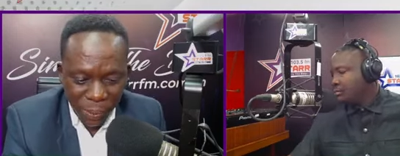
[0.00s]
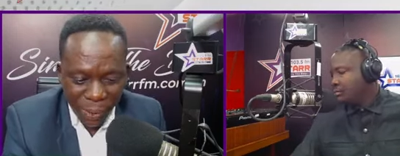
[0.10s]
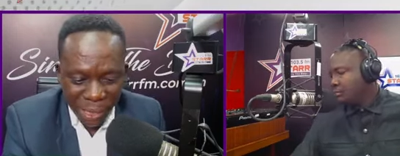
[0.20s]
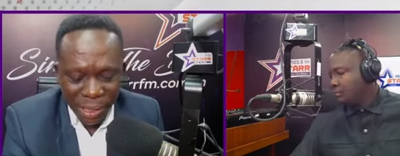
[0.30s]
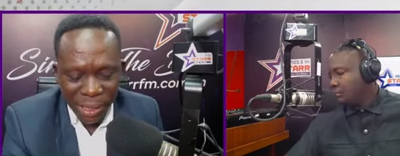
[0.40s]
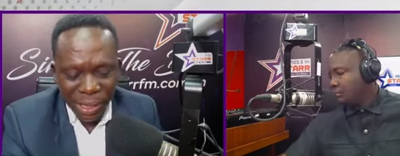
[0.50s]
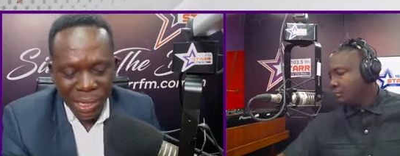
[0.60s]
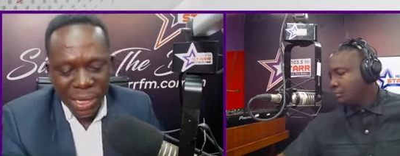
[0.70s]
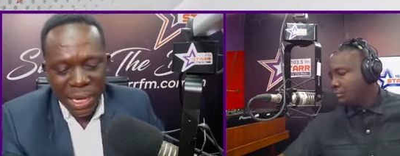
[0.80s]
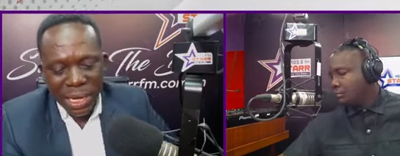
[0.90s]
Speaker 1: that
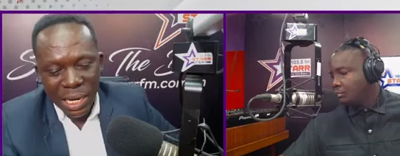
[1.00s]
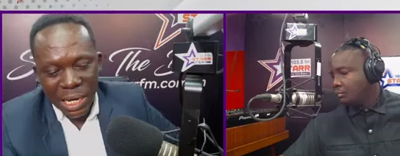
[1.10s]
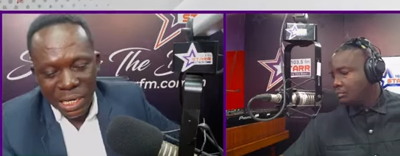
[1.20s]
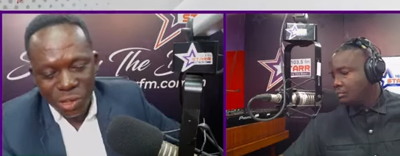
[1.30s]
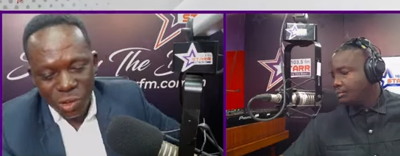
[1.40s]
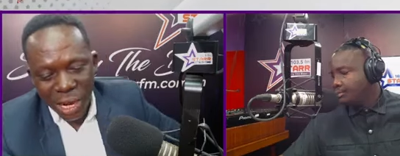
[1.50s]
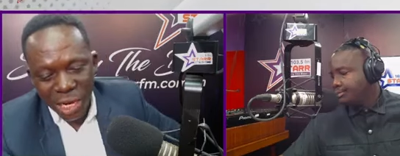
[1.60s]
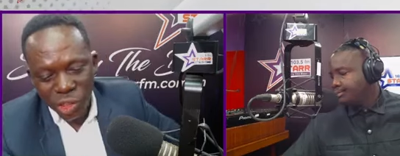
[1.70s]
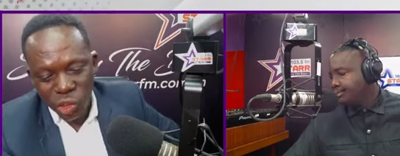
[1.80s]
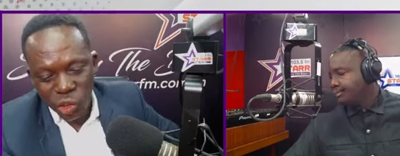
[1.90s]
the trial
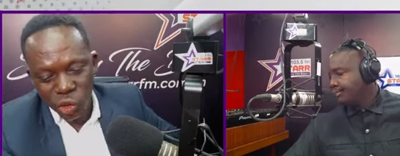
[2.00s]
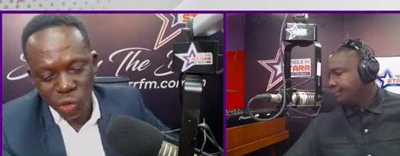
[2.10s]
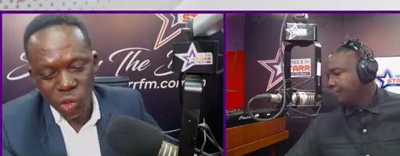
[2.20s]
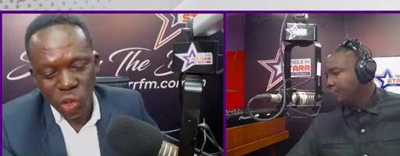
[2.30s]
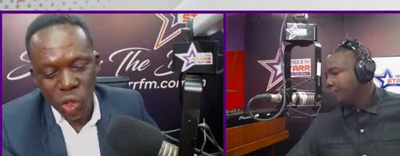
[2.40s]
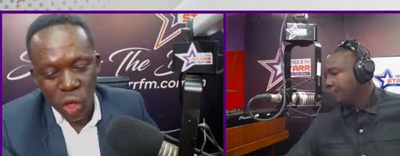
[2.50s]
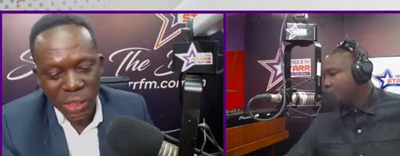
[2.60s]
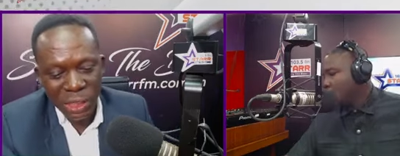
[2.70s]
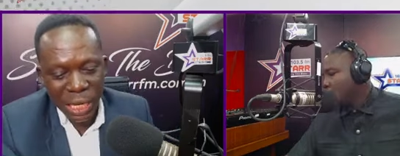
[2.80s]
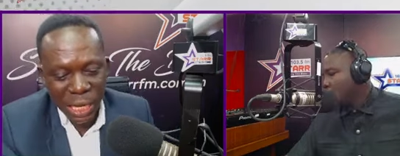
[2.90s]
should not
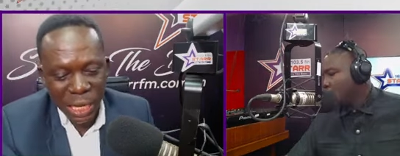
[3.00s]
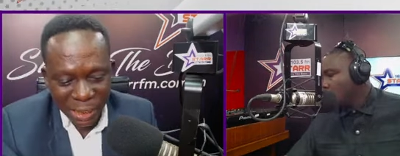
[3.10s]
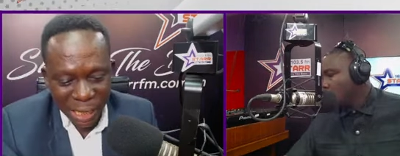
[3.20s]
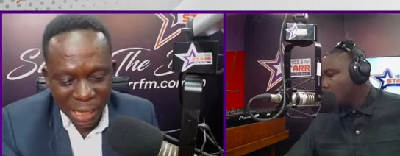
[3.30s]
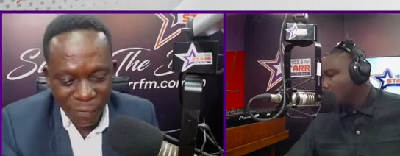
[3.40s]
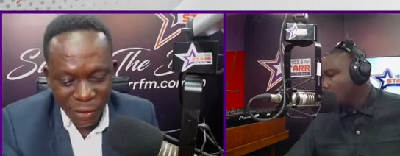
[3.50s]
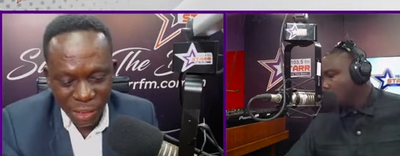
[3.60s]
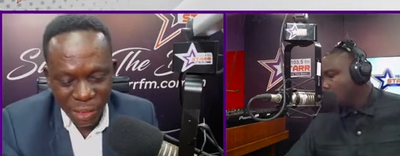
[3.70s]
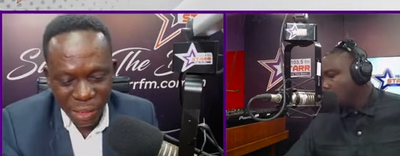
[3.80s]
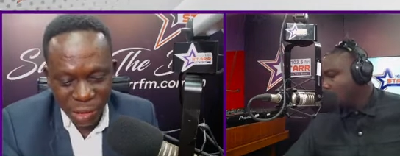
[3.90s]
uh, start
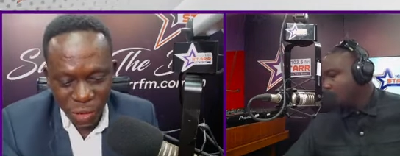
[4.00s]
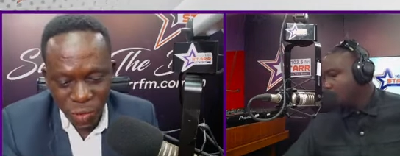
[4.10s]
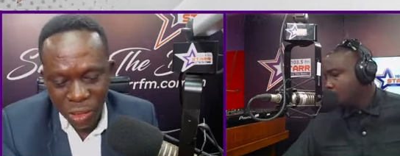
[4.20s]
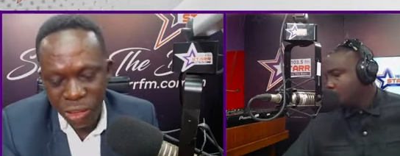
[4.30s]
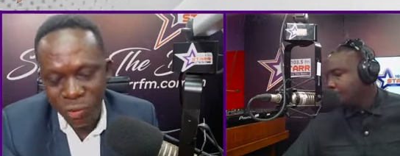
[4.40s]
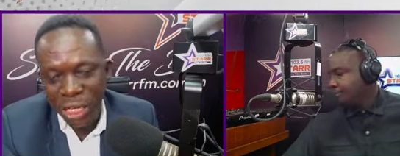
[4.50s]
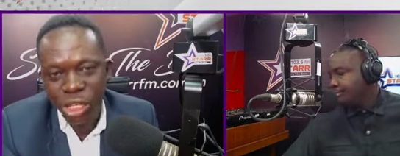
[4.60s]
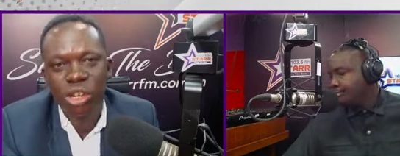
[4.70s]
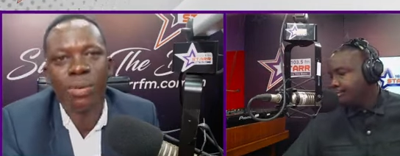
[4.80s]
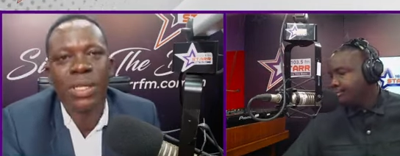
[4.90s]
afresh, and so they should
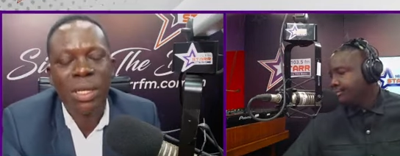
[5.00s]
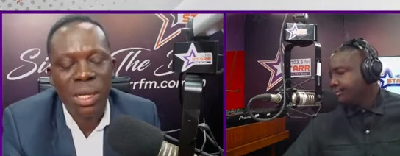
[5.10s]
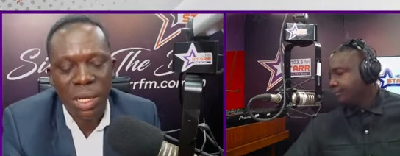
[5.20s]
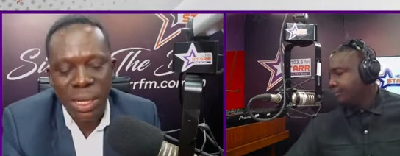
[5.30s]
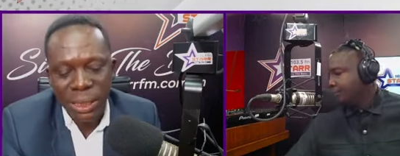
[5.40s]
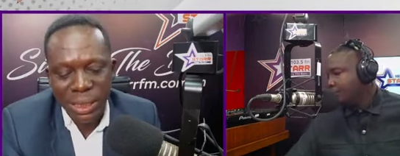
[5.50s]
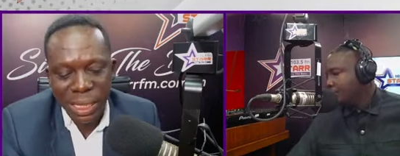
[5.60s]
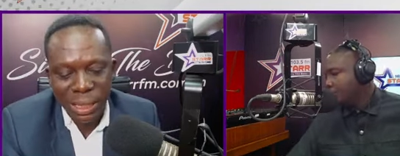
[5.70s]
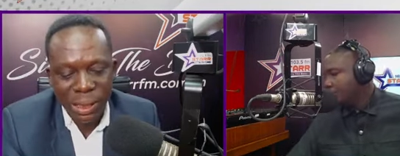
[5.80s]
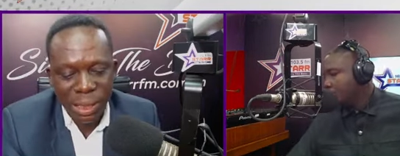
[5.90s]
adopt mm-hmm.
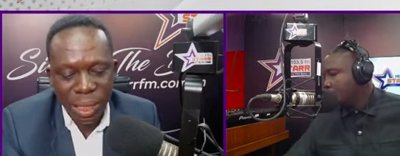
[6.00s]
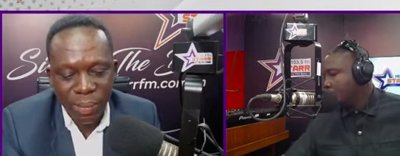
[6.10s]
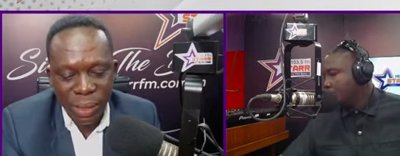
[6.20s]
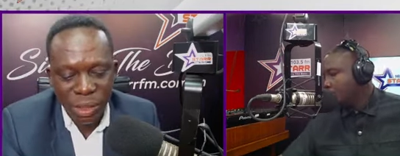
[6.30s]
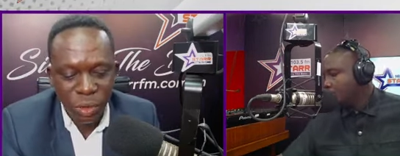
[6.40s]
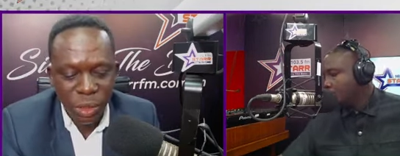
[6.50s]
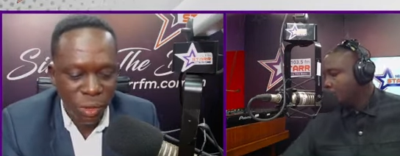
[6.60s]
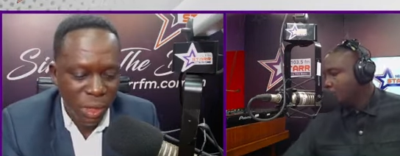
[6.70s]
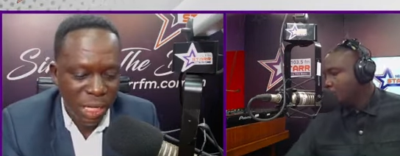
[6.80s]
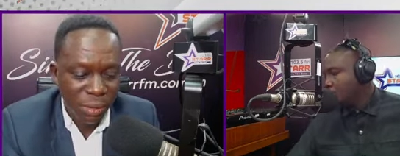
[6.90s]
Justice Clement
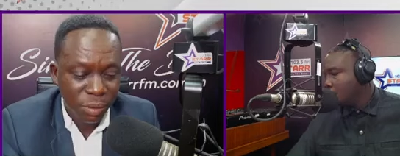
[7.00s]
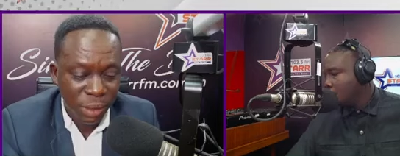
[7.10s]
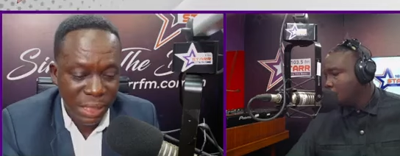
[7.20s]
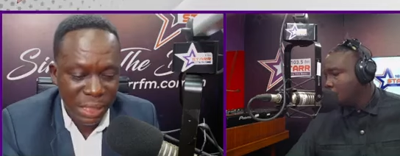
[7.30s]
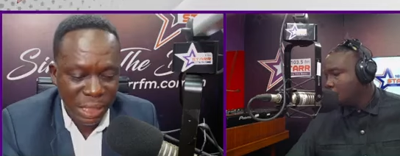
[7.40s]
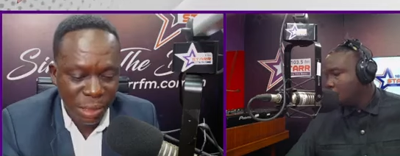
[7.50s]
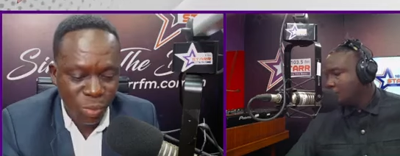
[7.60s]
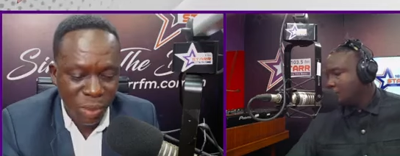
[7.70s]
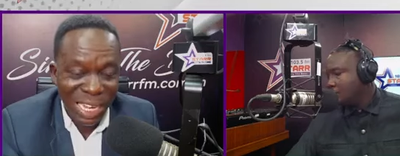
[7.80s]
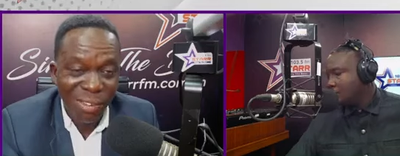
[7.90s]
Honyenuga's proceedings,
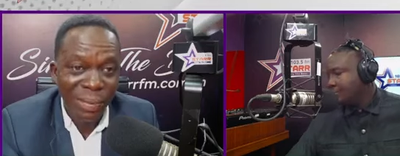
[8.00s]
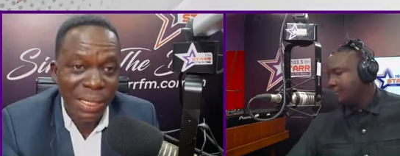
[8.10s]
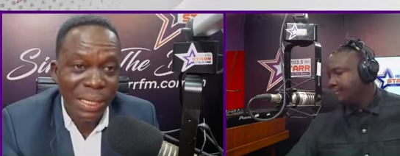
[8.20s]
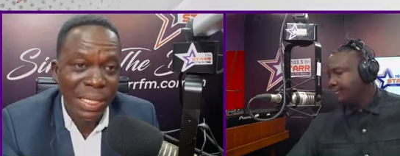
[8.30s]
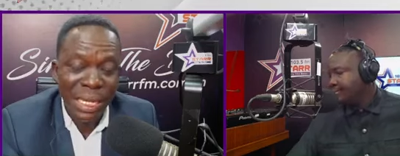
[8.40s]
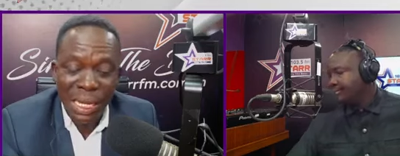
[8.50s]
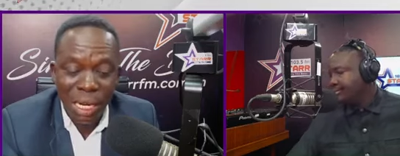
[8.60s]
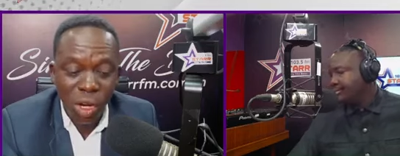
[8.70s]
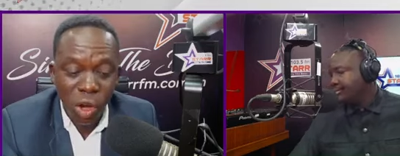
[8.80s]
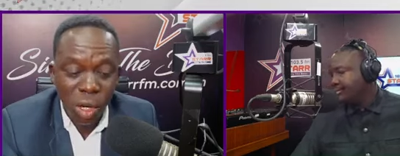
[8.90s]
which have been uh,
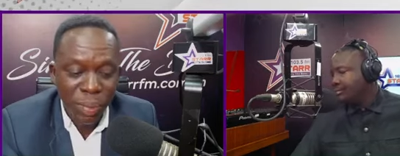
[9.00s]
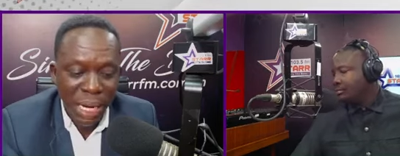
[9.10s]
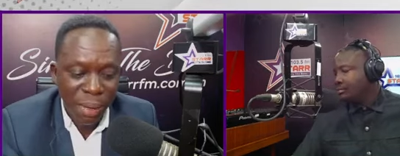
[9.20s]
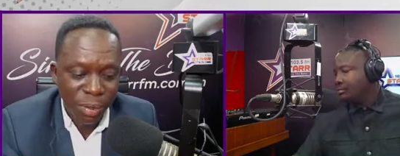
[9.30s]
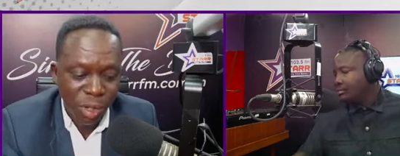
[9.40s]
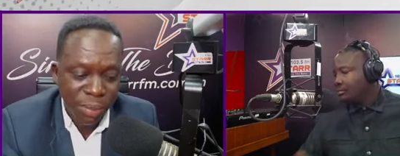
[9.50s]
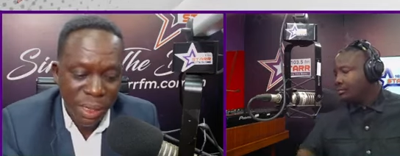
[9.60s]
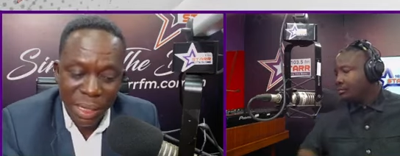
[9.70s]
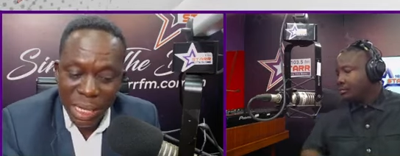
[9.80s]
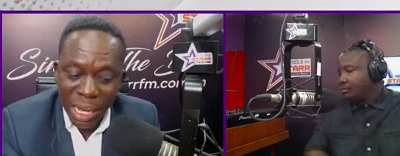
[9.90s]
long been
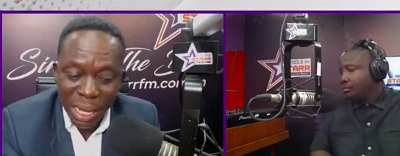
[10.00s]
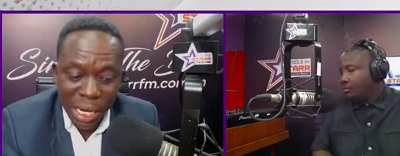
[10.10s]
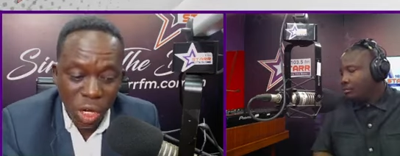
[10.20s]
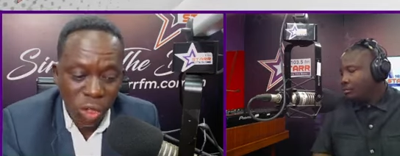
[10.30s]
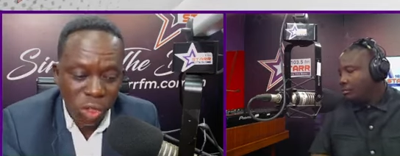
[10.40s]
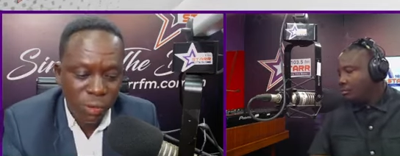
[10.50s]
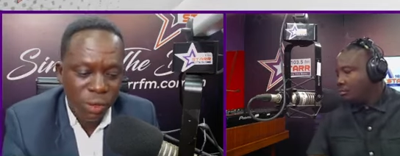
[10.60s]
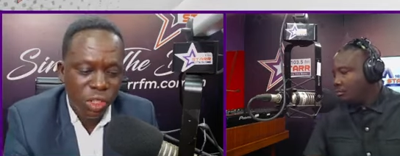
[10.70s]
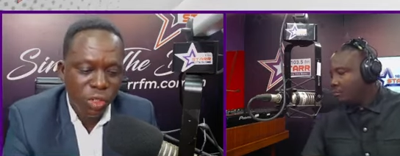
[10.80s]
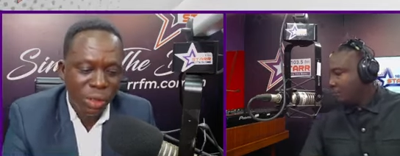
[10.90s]
adopted. They had a lot of
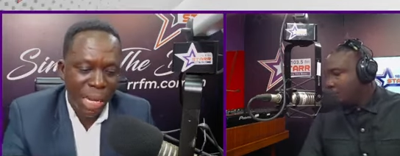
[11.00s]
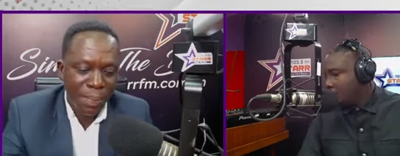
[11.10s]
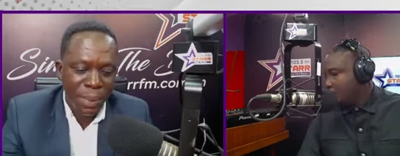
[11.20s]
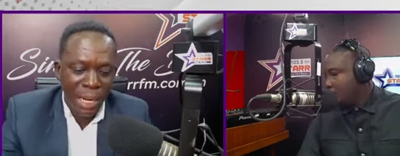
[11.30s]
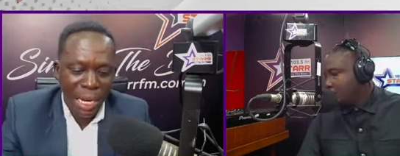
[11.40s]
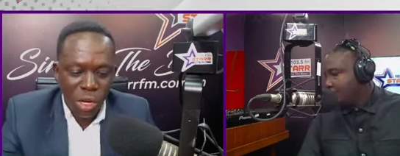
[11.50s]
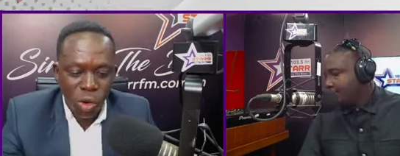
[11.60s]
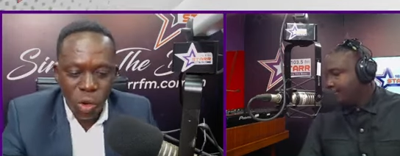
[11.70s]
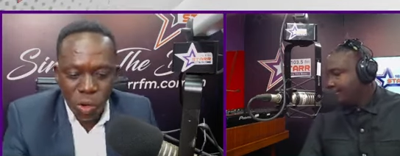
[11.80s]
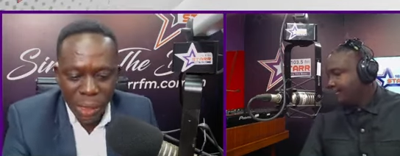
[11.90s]
issues, appeal, and
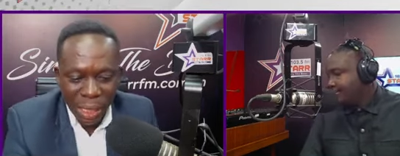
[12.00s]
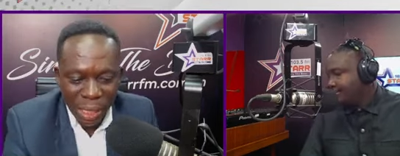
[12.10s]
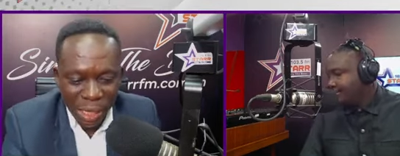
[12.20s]
all that.